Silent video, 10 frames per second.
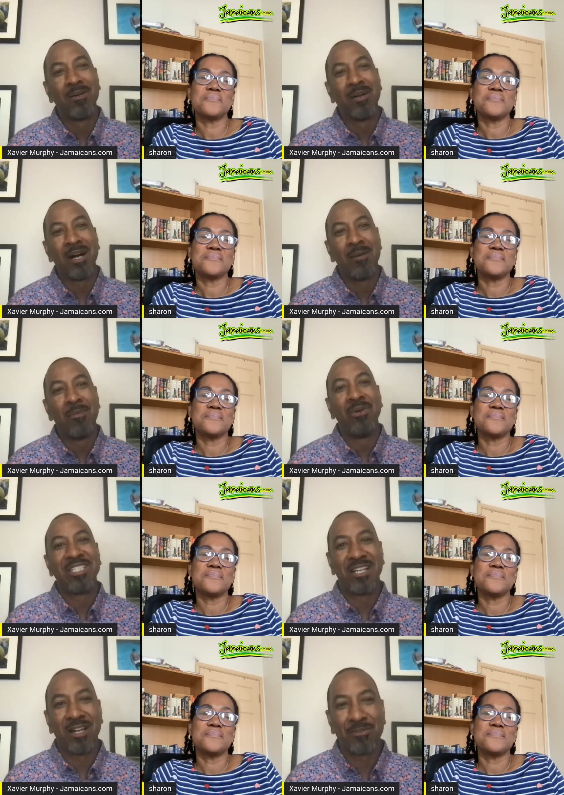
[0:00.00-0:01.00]

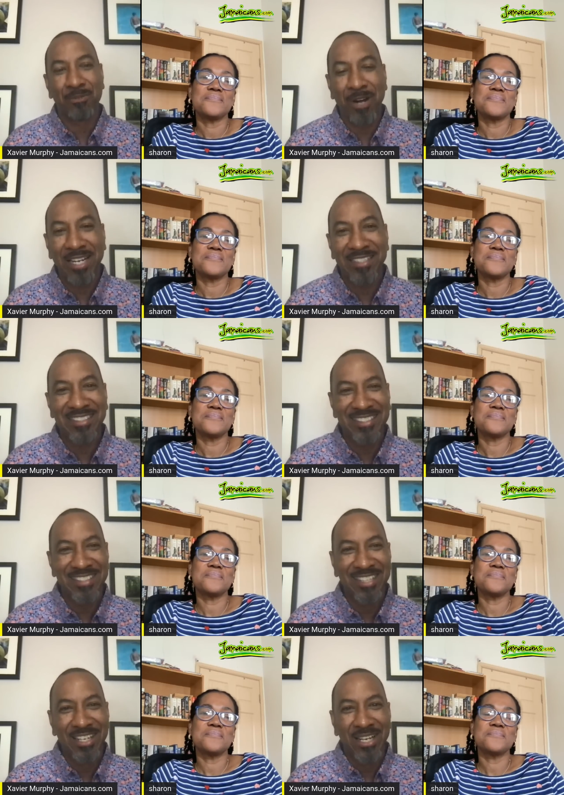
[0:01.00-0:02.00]
Speaker 1: Mauritian friends,
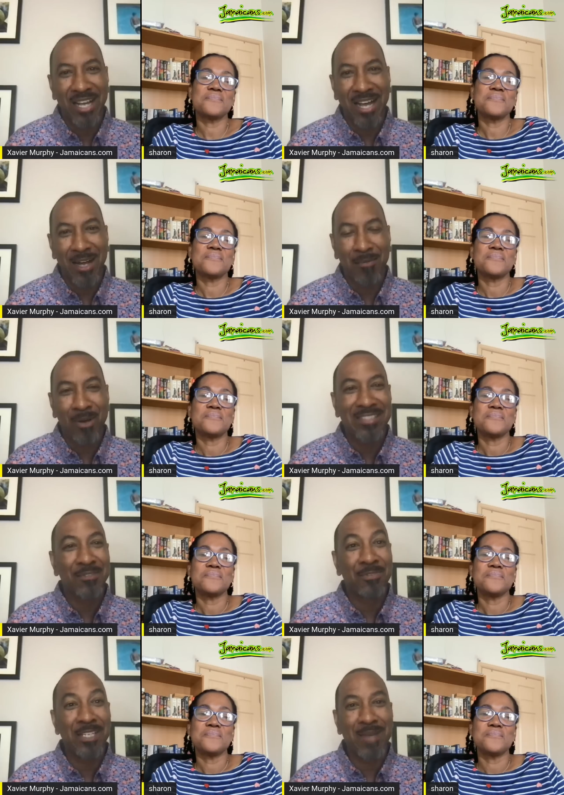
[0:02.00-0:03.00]
what's the
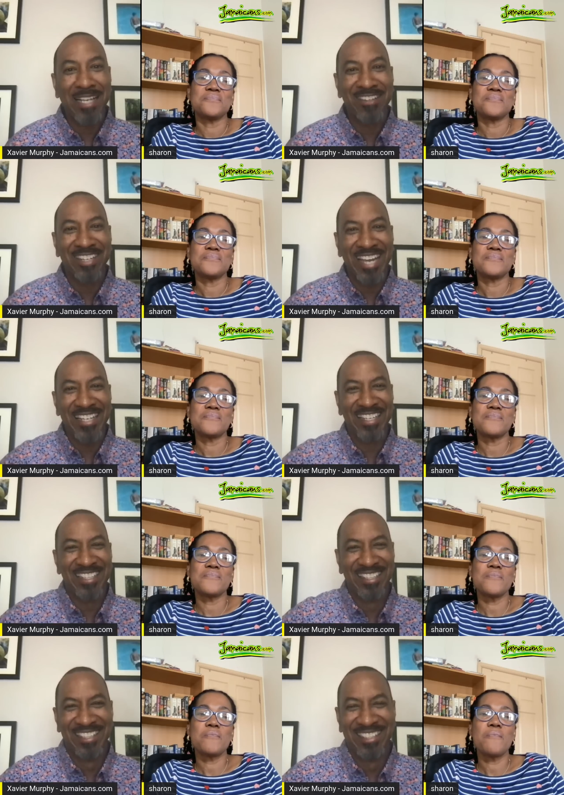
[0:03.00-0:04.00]
feedback you get?
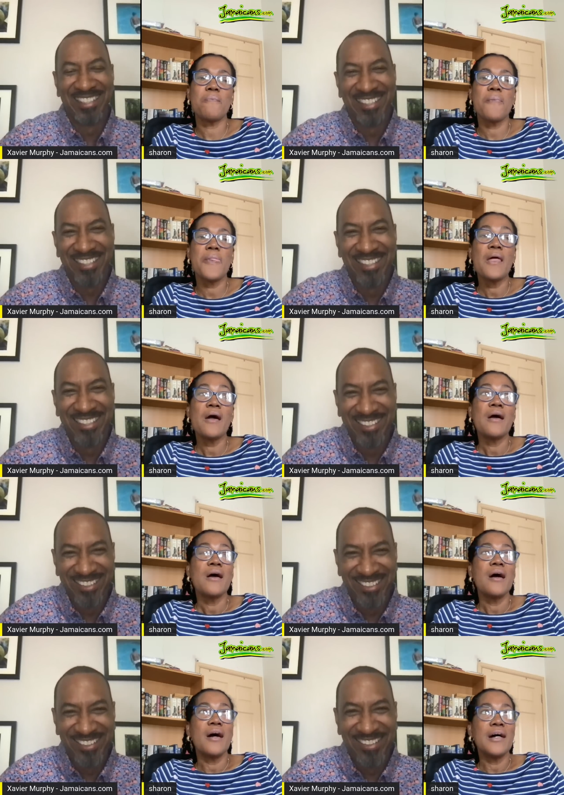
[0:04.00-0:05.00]

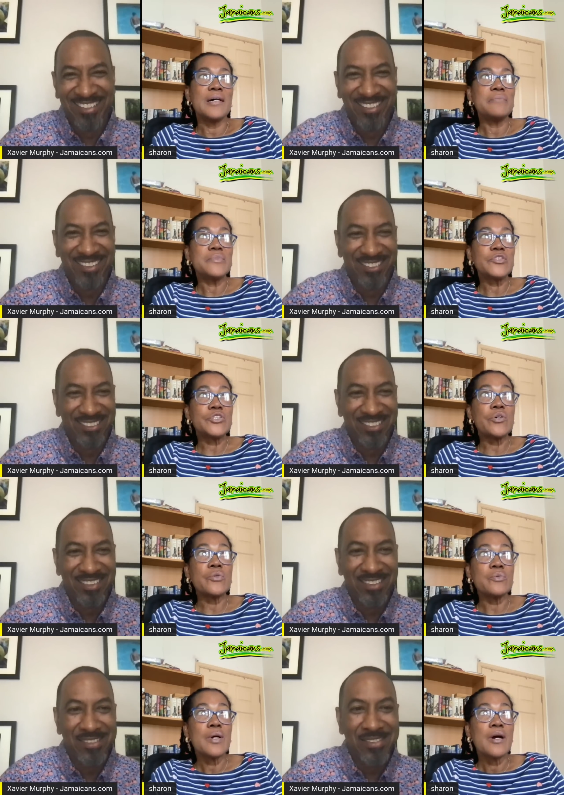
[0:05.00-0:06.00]

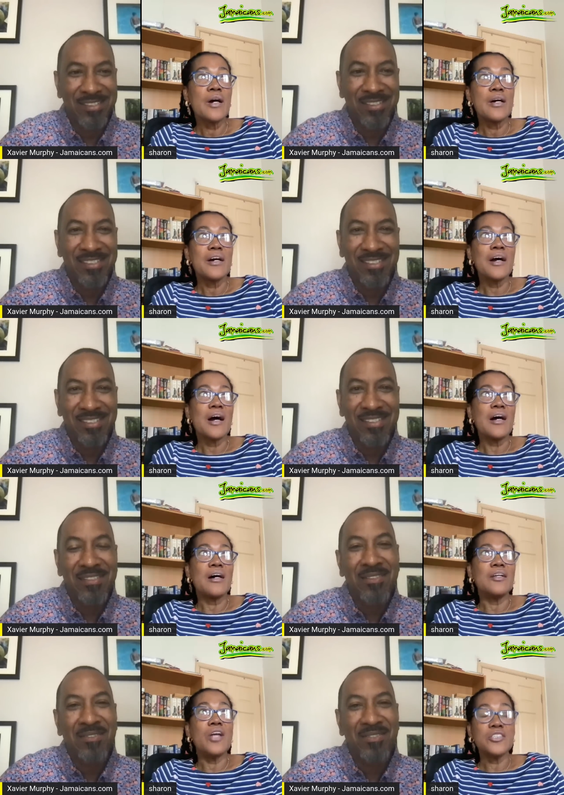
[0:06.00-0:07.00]
Speaker 2: So
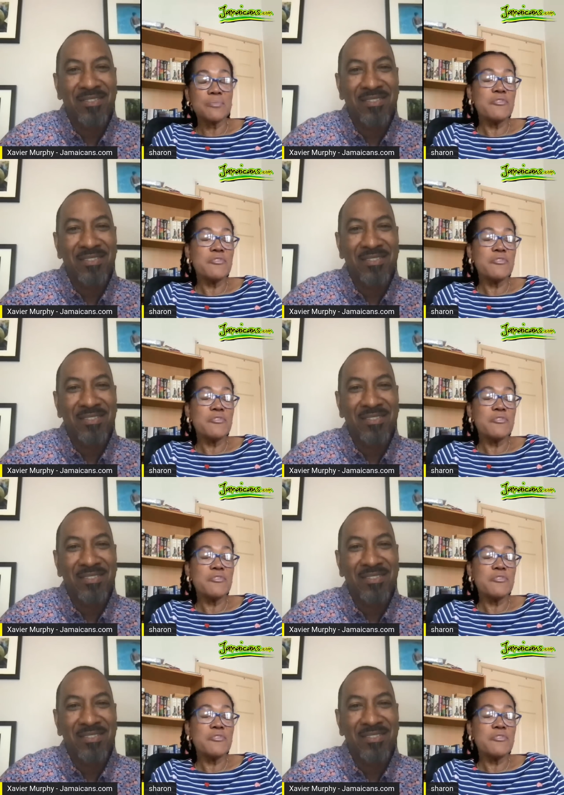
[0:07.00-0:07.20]
a lot of